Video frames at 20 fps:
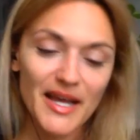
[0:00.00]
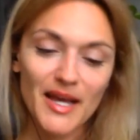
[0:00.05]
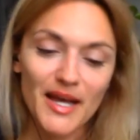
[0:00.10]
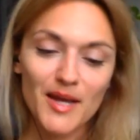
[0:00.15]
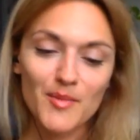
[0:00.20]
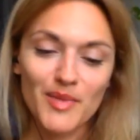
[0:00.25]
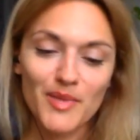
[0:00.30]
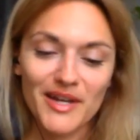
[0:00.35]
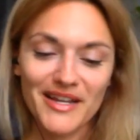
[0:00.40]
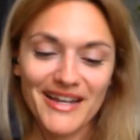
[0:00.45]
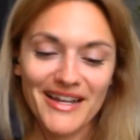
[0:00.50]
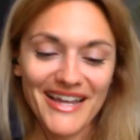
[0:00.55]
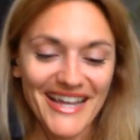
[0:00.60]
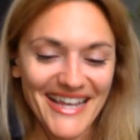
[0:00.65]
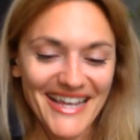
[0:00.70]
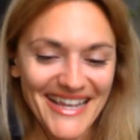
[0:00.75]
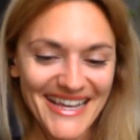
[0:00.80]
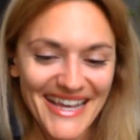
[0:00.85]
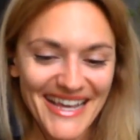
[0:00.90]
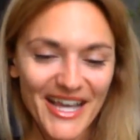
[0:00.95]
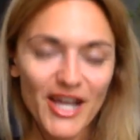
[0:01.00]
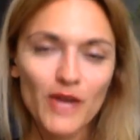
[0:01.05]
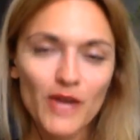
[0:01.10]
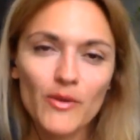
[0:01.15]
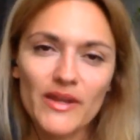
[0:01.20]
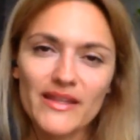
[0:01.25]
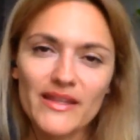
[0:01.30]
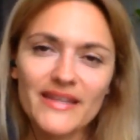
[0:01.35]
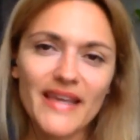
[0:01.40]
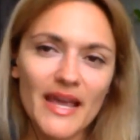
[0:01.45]
But
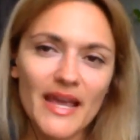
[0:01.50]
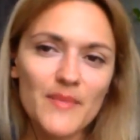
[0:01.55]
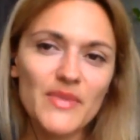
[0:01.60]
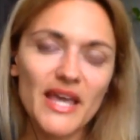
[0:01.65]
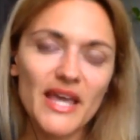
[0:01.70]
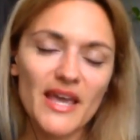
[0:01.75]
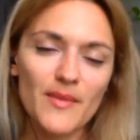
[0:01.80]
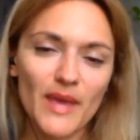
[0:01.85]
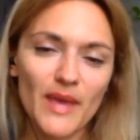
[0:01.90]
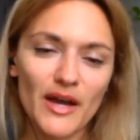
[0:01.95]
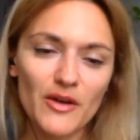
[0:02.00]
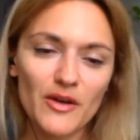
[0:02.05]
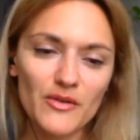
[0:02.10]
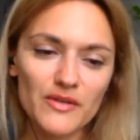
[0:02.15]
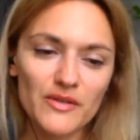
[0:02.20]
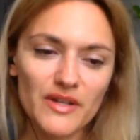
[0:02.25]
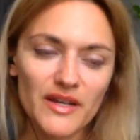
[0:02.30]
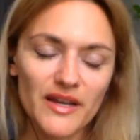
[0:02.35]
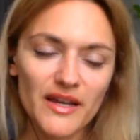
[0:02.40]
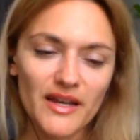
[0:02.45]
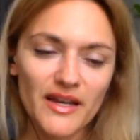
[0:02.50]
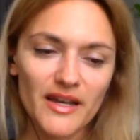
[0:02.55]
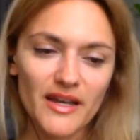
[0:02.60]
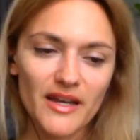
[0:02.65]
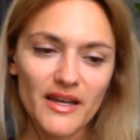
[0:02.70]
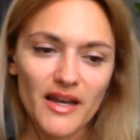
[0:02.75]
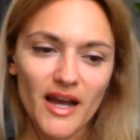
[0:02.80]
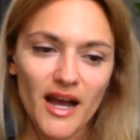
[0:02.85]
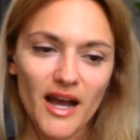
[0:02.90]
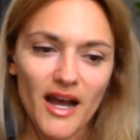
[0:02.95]
when the game came out,
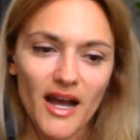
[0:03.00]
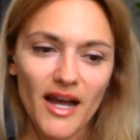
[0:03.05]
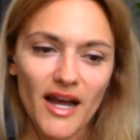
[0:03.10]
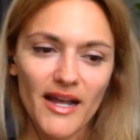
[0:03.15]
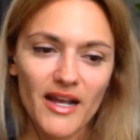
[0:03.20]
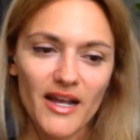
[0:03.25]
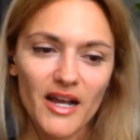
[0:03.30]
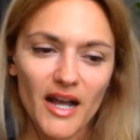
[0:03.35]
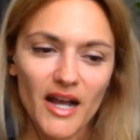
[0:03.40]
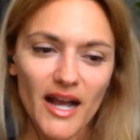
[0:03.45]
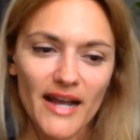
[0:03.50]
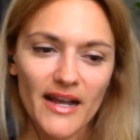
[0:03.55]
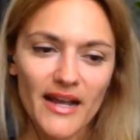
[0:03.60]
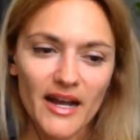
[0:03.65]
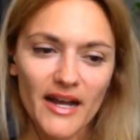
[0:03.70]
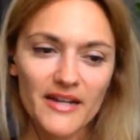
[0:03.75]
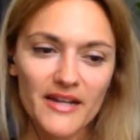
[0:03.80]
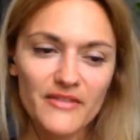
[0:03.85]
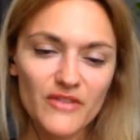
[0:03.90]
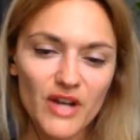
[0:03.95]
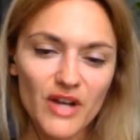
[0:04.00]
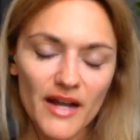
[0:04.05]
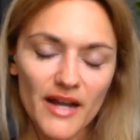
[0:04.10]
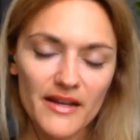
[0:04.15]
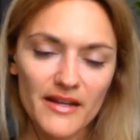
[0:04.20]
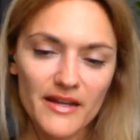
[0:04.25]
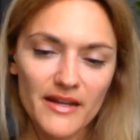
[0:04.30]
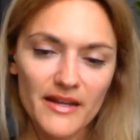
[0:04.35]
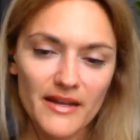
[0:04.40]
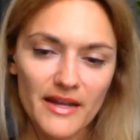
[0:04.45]
I kind of
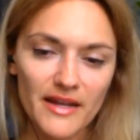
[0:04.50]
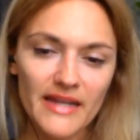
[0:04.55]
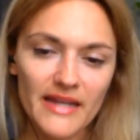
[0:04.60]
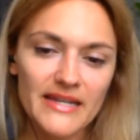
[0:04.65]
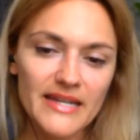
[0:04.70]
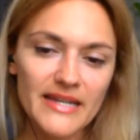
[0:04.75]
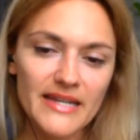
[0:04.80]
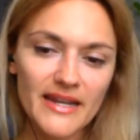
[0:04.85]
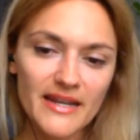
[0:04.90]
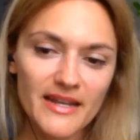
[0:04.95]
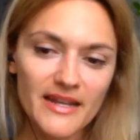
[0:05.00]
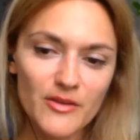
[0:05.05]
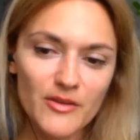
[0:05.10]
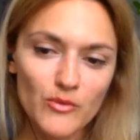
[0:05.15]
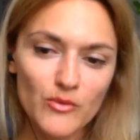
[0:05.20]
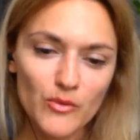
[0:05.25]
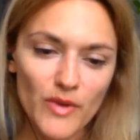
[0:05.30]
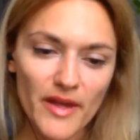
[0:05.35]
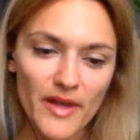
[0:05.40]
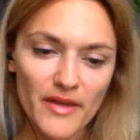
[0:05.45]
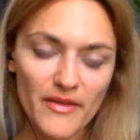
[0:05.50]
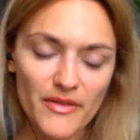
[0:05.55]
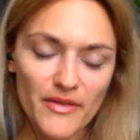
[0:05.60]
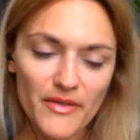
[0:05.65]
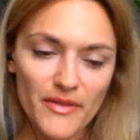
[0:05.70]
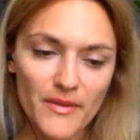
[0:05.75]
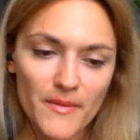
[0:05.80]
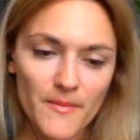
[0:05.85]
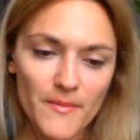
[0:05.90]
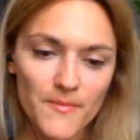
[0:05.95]
got inundated
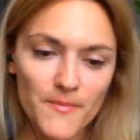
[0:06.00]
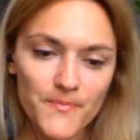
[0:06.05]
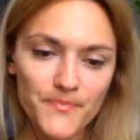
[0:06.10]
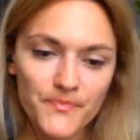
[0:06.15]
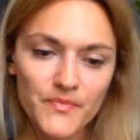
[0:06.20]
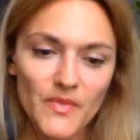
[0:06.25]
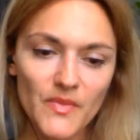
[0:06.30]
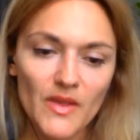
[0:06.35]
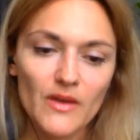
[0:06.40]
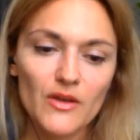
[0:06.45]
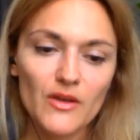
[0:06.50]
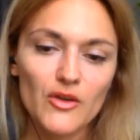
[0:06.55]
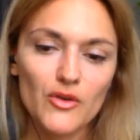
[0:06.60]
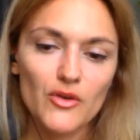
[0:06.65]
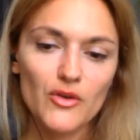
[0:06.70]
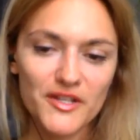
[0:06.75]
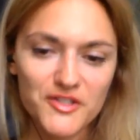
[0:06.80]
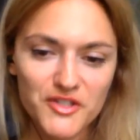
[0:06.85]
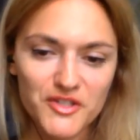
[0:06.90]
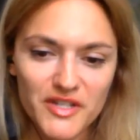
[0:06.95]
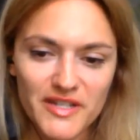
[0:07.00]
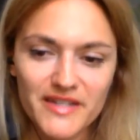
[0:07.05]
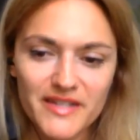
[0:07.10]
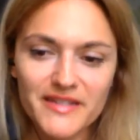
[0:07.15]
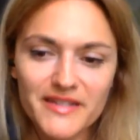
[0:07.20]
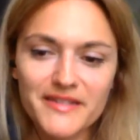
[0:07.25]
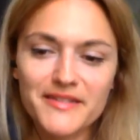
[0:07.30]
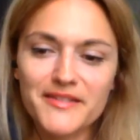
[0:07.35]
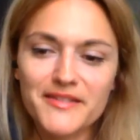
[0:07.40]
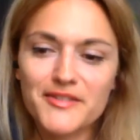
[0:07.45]
with
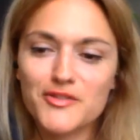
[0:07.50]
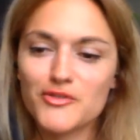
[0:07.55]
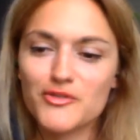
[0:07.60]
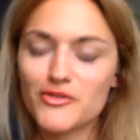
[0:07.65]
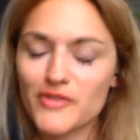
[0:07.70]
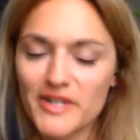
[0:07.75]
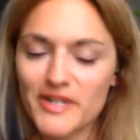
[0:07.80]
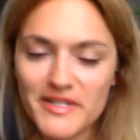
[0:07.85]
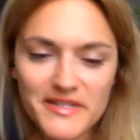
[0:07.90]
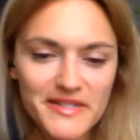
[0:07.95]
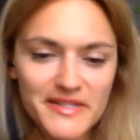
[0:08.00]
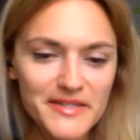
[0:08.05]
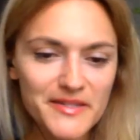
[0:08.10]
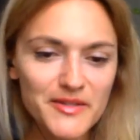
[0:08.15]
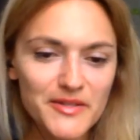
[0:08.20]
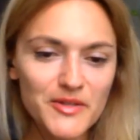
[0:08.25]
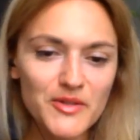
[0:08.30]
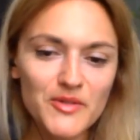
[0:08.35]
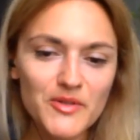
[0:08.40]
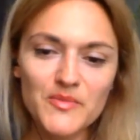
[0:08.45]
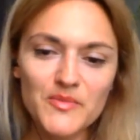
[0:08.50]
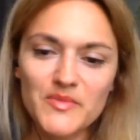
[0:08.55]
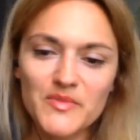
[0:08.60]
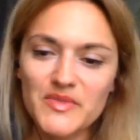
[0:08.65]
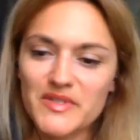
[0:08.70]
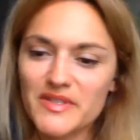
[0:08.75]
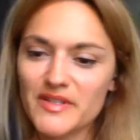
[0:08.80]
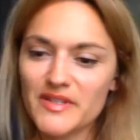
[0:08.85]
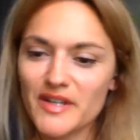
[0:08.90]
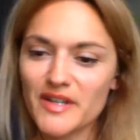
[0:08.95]
questions,
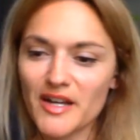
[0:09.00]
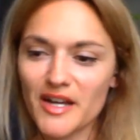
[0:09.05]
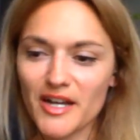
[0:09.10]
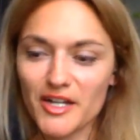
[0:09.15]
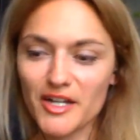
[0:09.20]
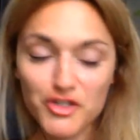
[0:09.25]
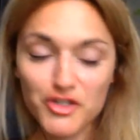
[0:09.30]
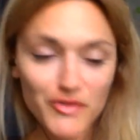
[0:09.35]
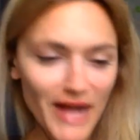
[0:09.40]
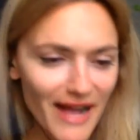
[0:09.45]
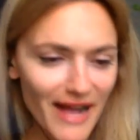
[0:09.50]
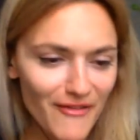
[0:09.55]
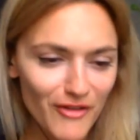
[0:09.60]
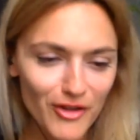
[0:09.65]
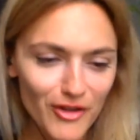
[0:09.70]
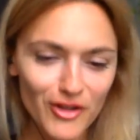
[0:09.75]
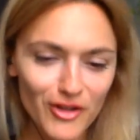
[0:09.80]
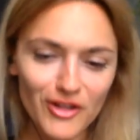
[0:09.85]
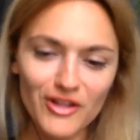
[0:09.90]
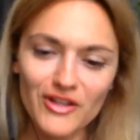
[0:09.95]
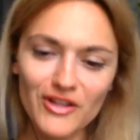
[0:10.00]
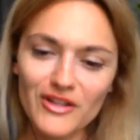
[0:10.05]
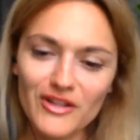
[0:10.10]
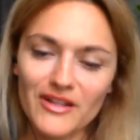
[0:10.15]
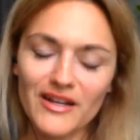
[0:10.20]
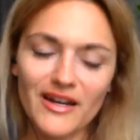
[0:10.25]
criticisms, travel,